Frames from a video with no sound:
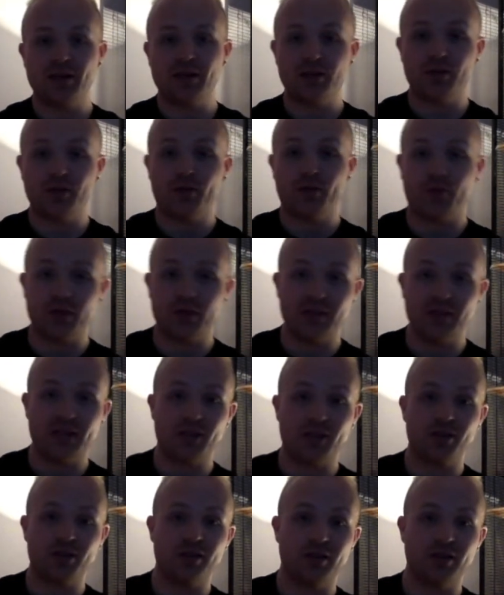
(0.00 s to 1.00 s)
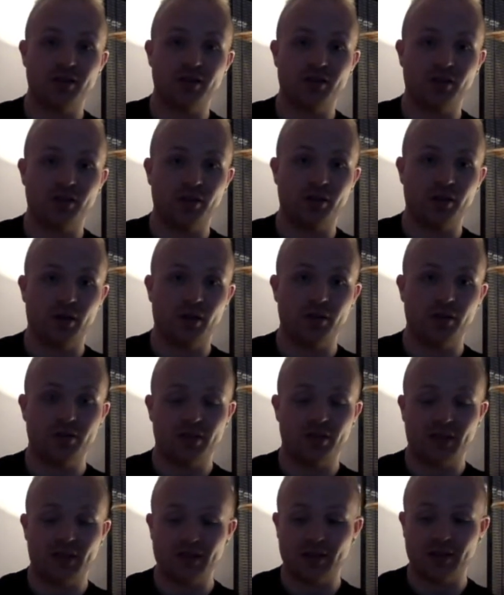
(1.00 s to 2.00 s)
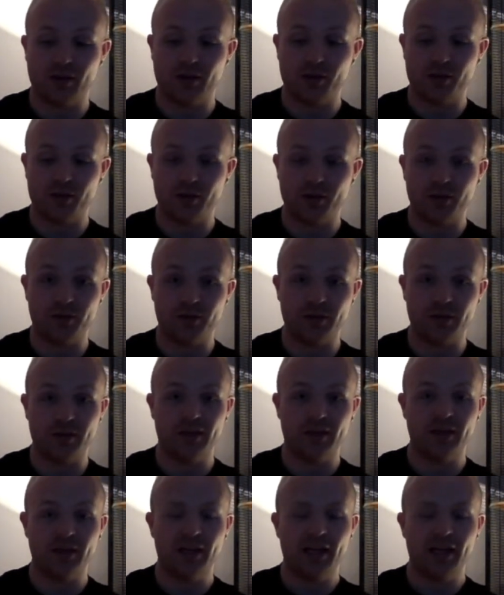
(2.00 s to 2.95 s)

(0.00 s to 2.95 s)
to do 3 sessions in the studio. So that's at Ocean Fit.